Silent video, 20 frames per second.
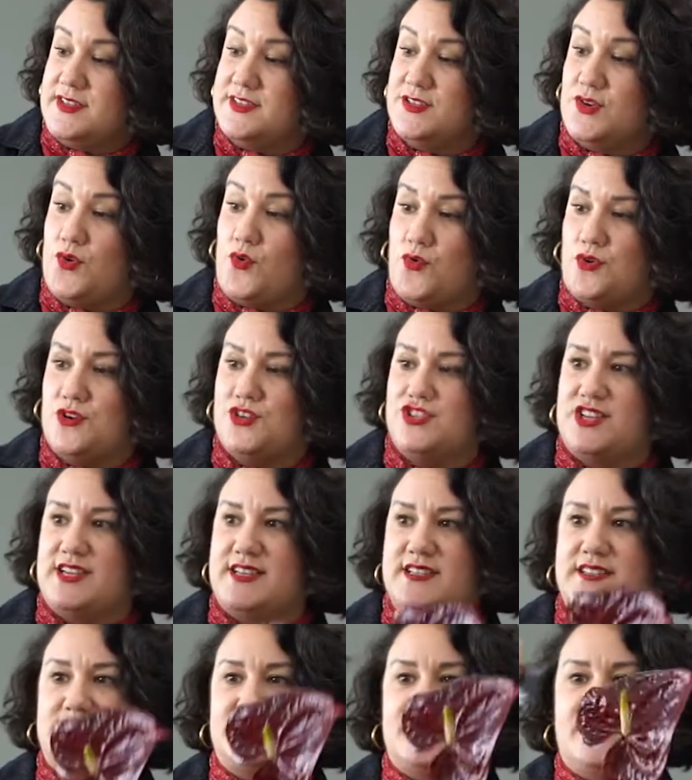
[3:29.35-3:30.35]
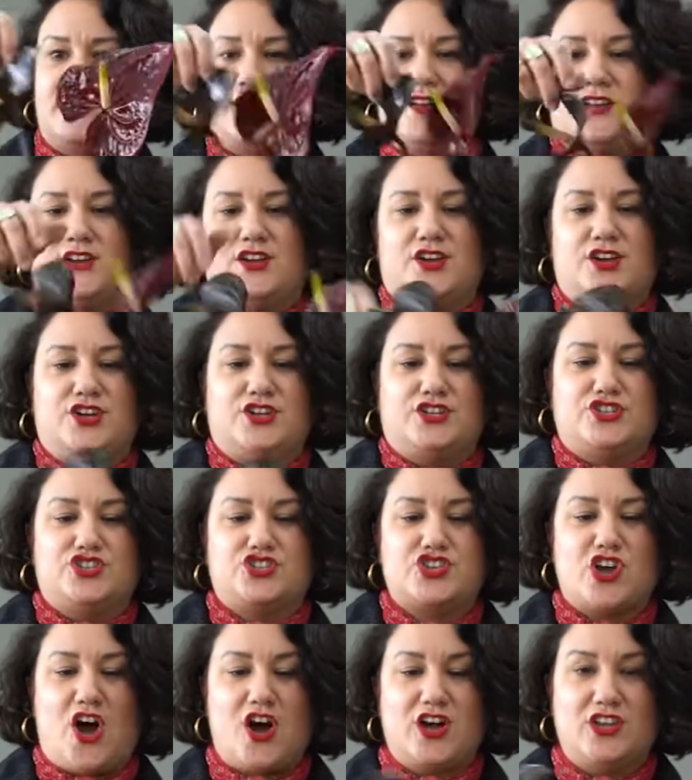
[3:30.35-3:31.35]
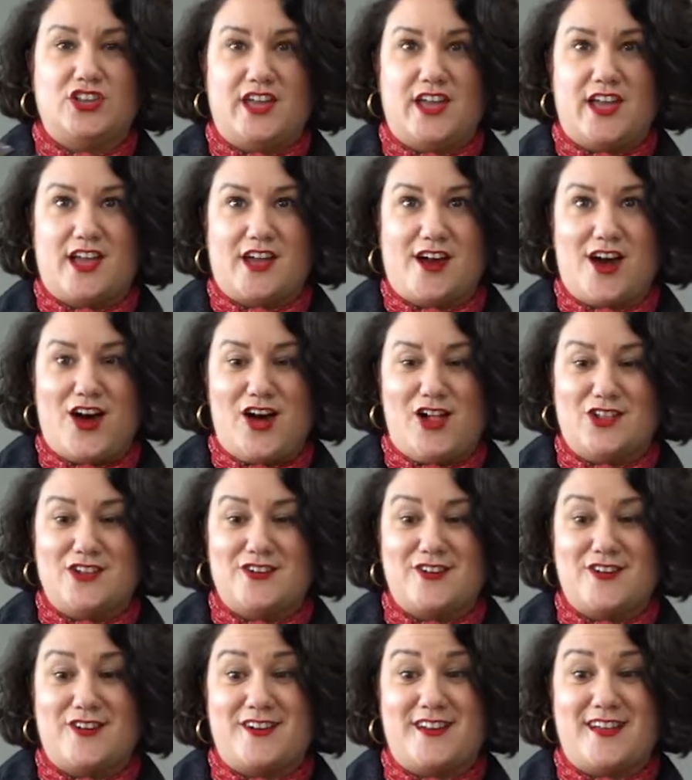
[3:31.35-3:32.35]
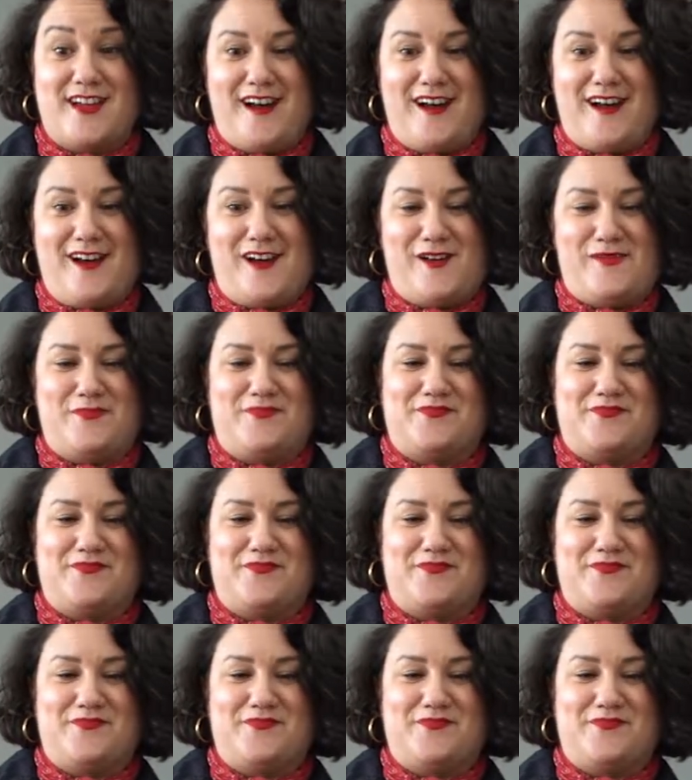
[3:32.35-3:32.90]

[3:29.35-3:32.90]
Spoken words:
these gorgeous chocolate colored